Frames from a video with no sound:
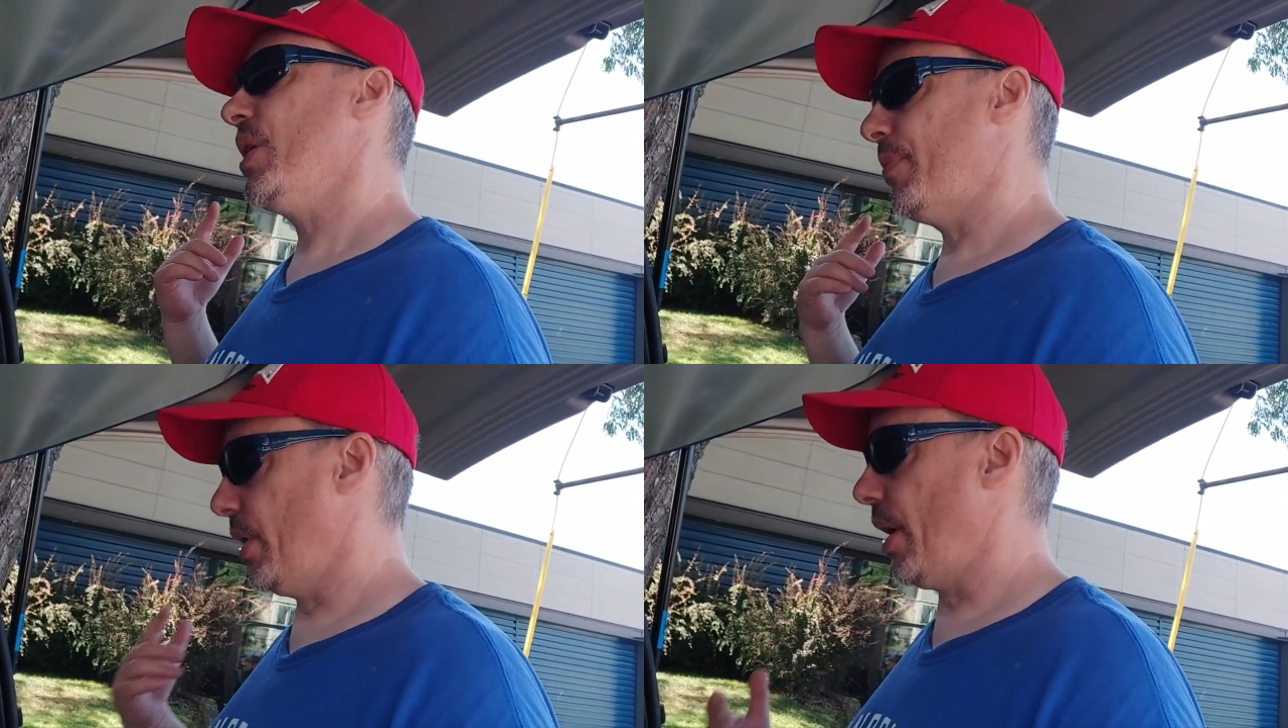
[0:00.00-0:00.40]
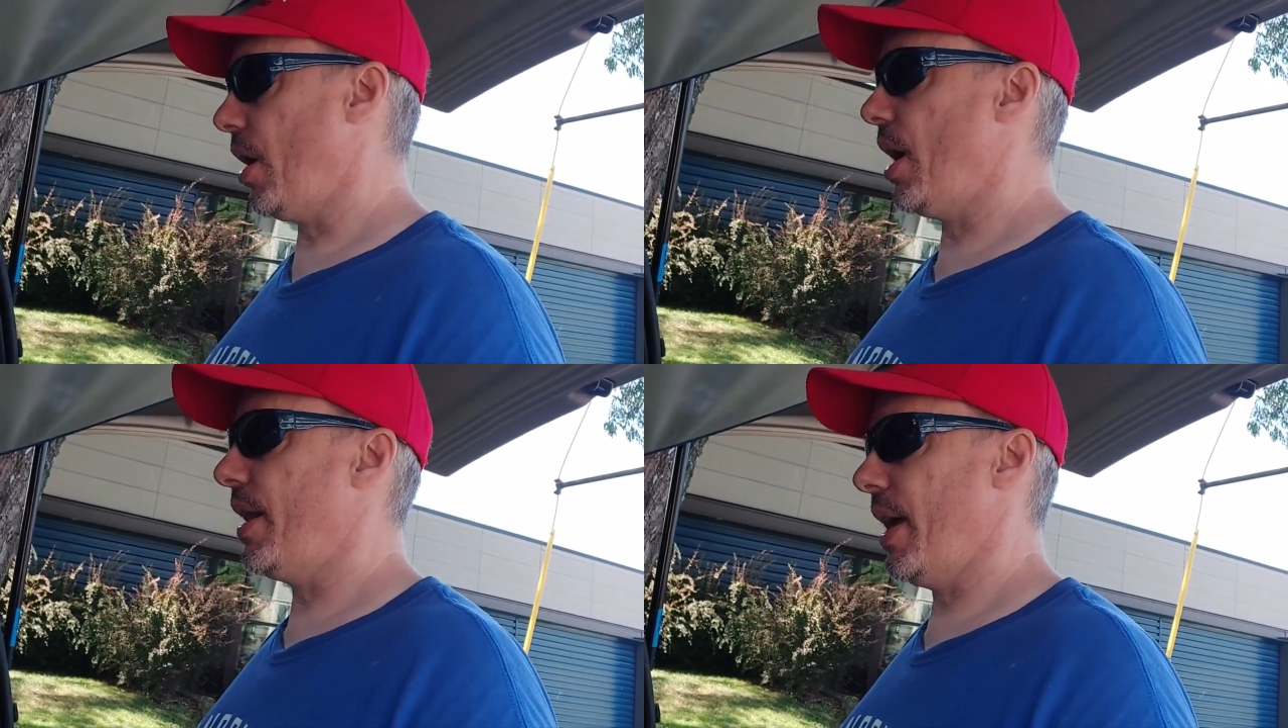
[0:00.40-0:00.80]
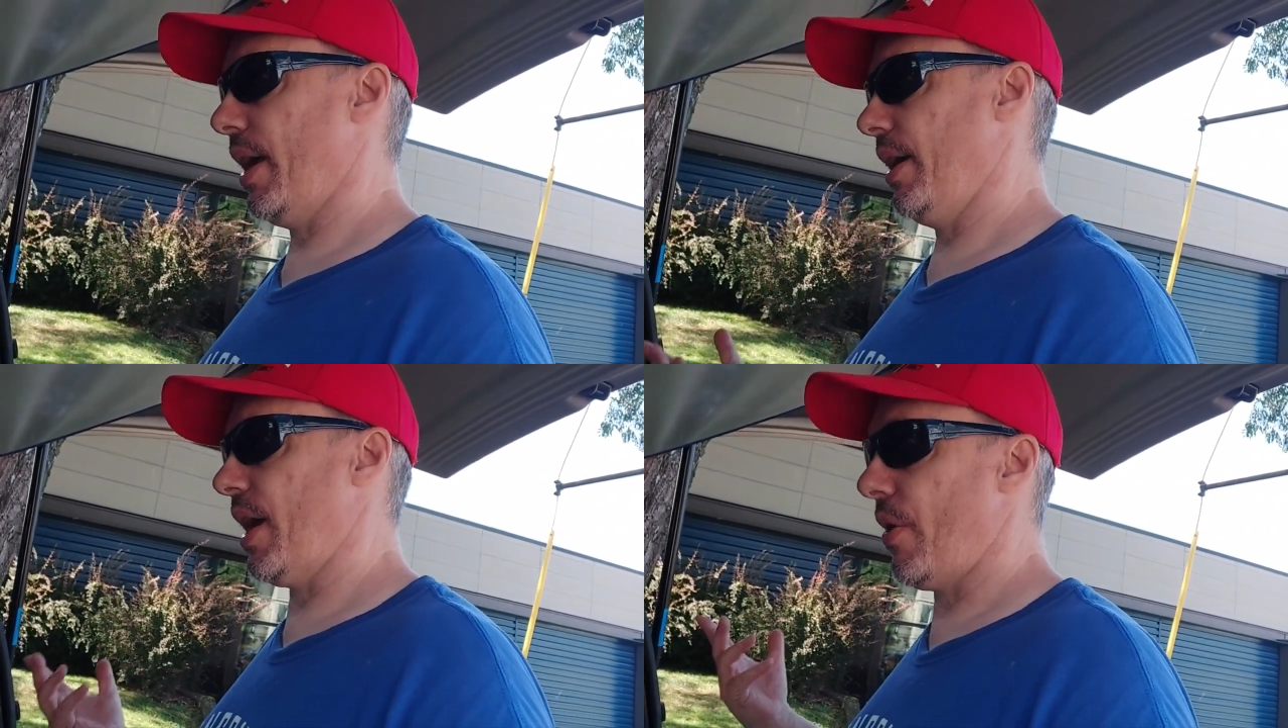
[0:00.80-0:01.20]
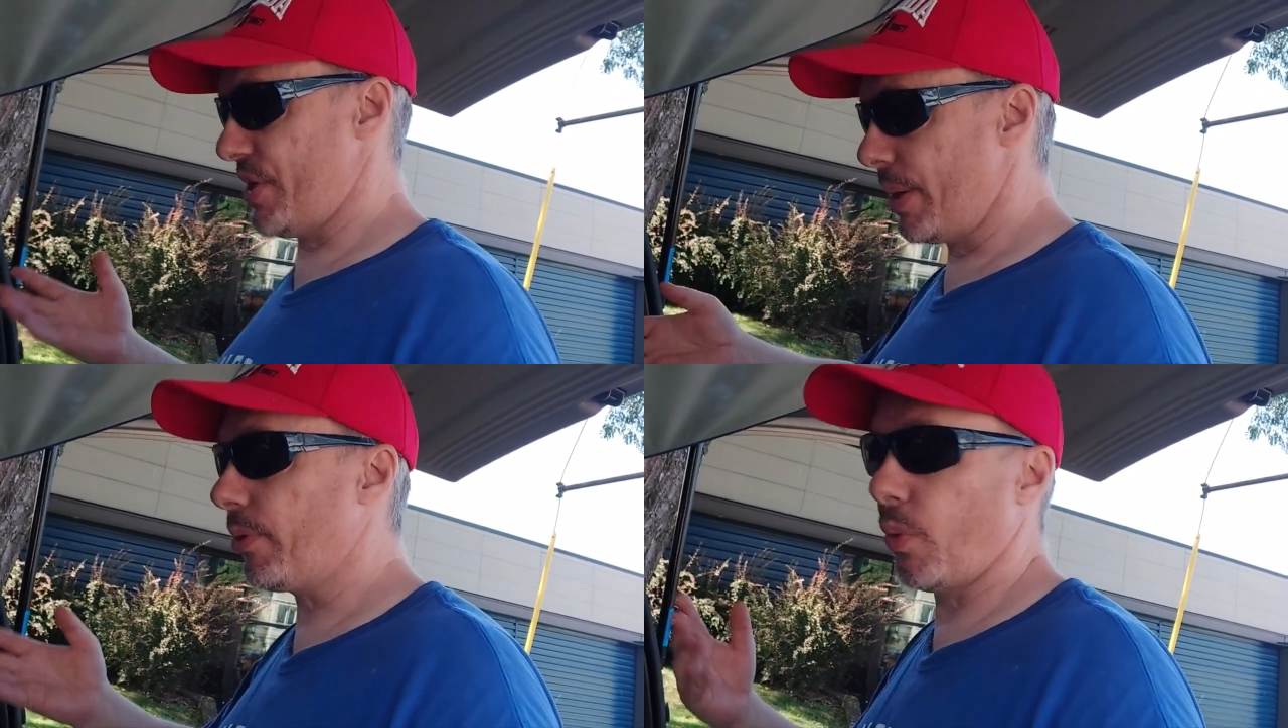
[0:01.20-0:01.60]
Put it on and I was
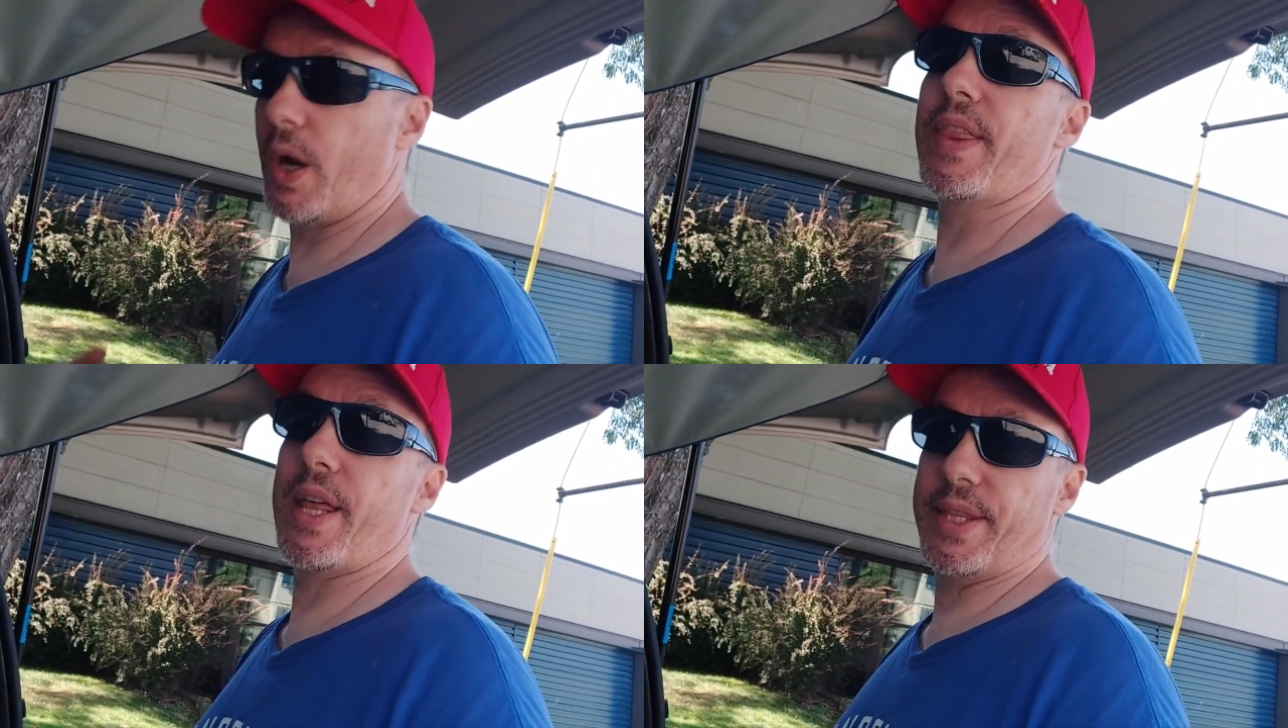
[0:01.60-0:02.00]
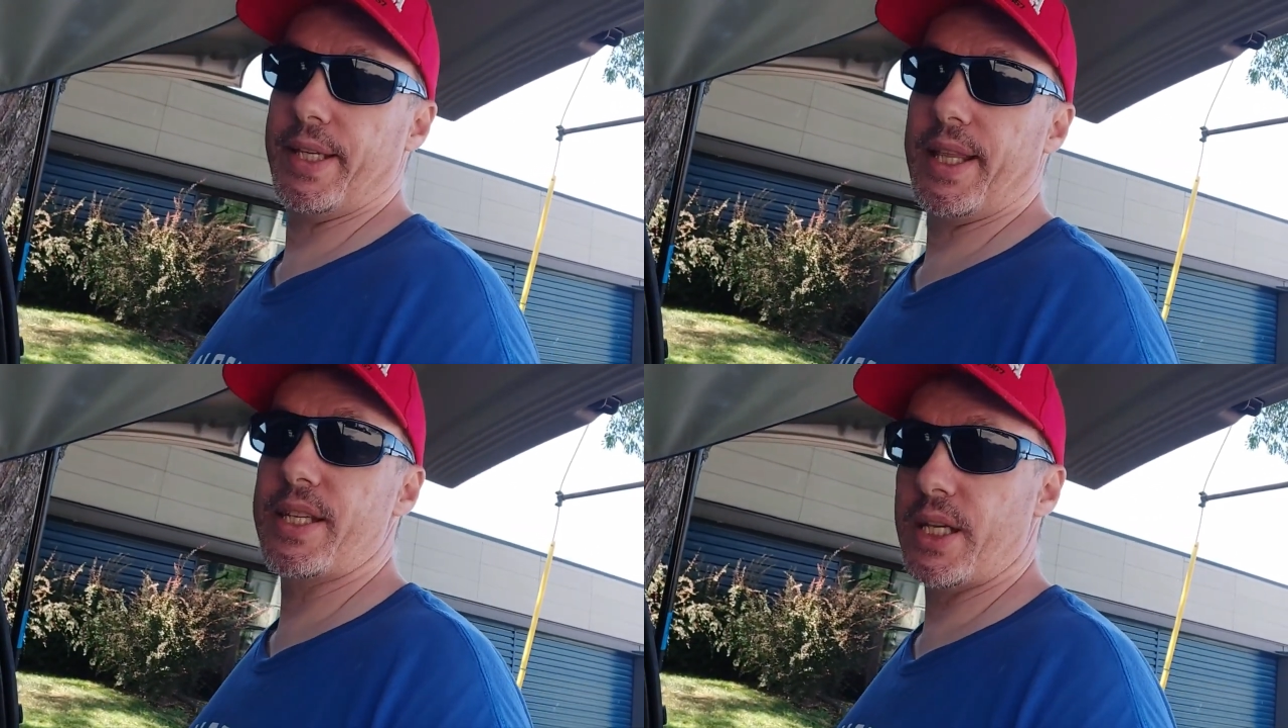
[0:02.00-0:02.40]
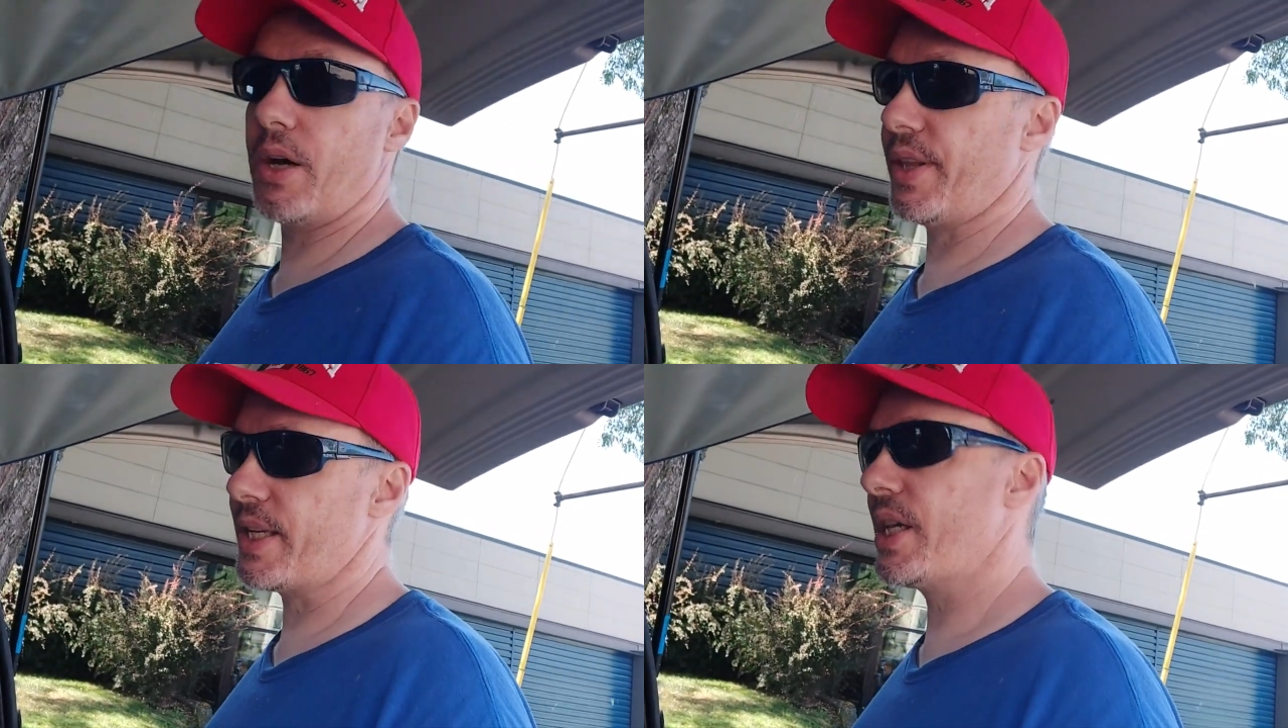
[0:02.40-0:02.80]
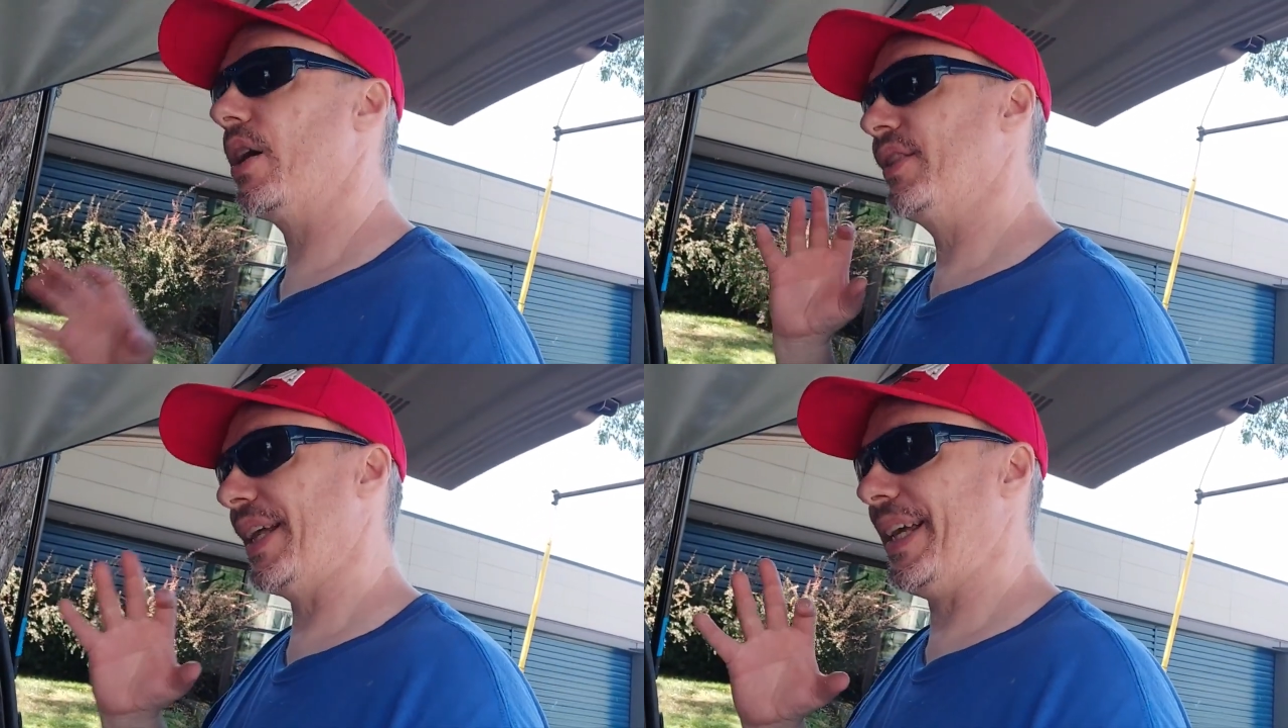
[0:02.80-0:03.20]
able to wear that thing. That's how
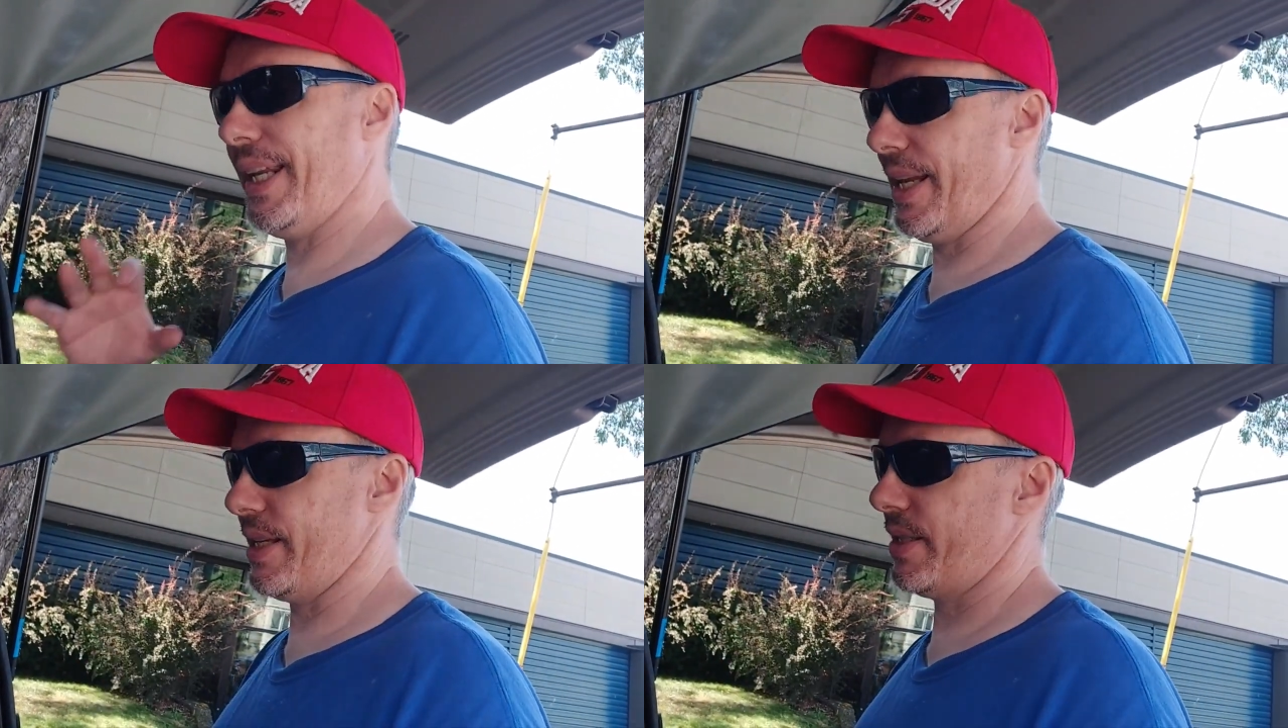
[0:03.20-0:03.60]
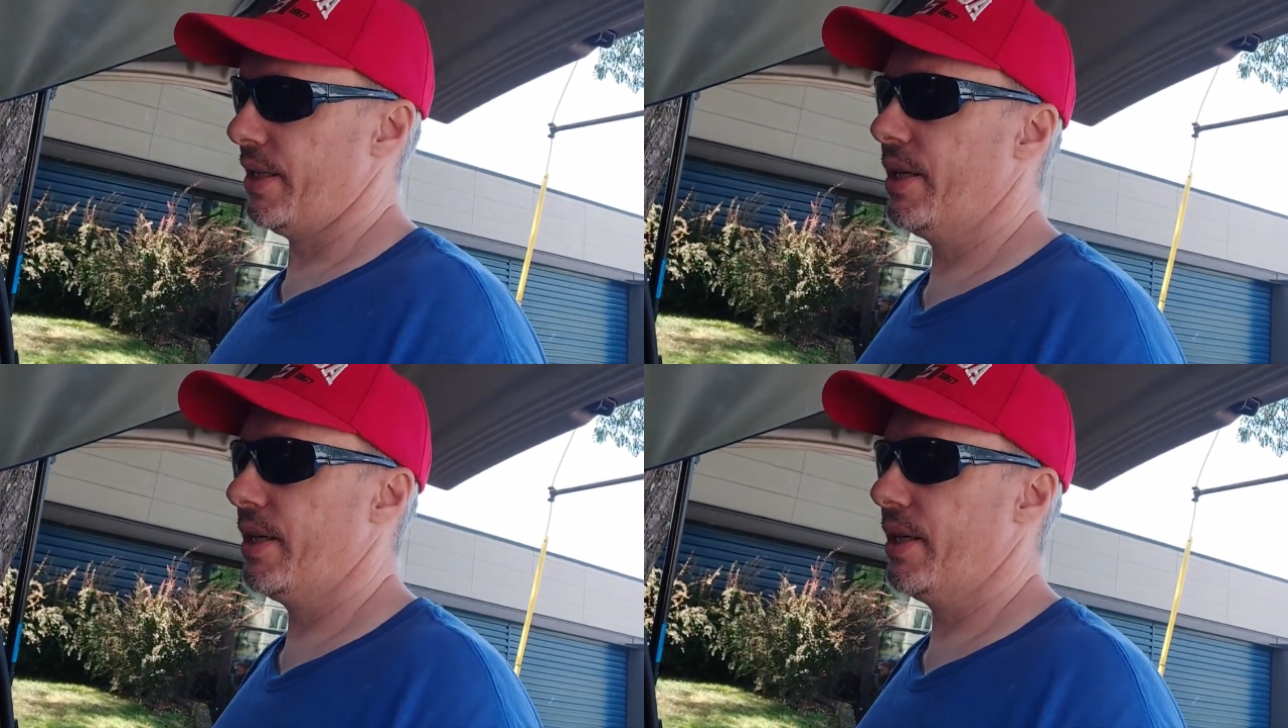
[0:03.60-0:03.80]
light it is.